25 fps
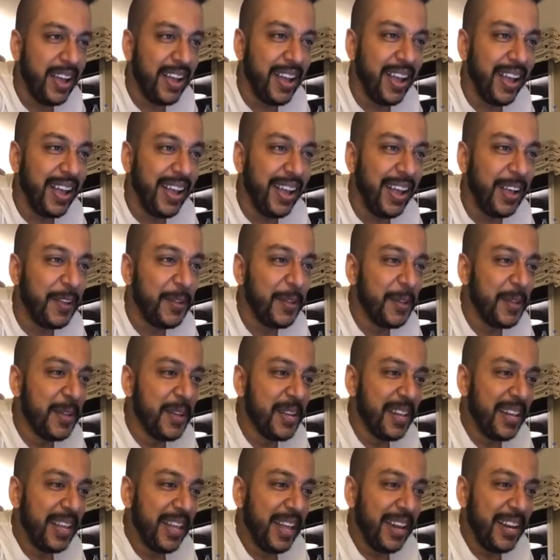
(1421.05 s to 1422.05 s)
I
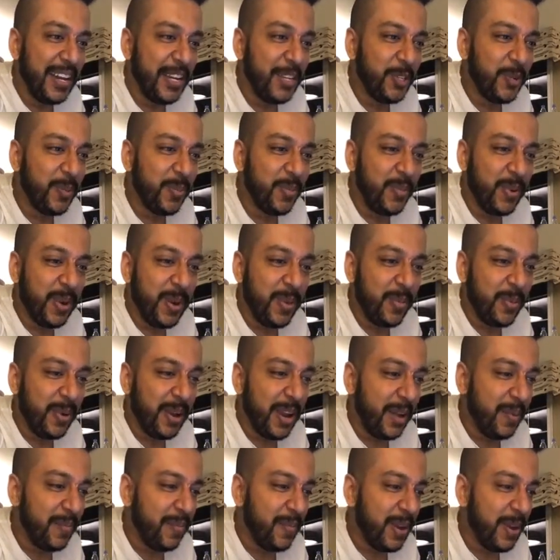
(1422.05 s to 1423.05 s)
need to pee
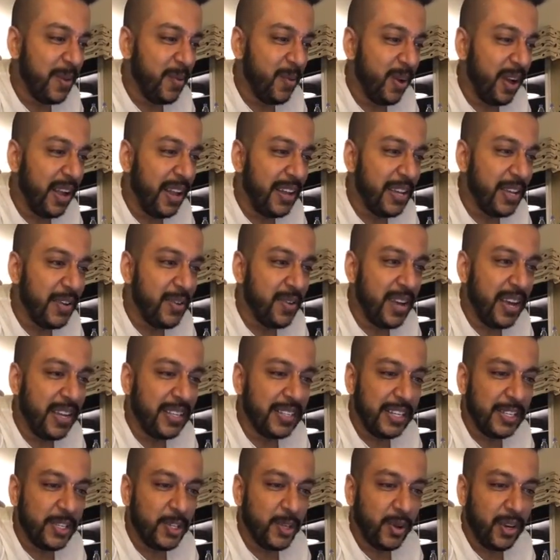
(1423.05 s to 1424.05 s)
break. Meanwhile, you
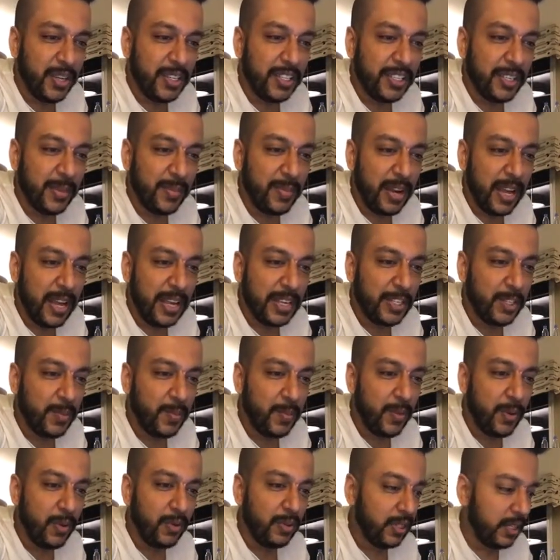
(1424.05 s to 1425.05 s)
guys enjoy some
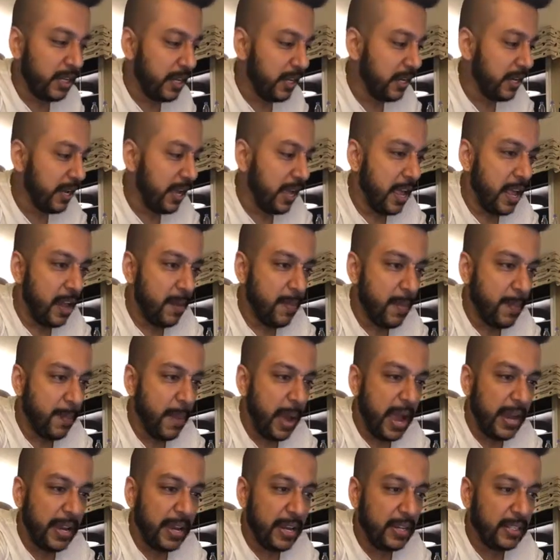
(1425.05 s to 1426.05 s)
nice music. I'll be
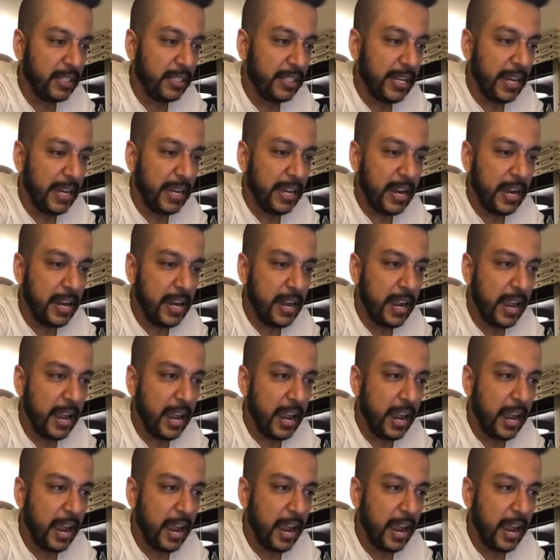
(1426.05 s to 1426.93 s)
back in a second.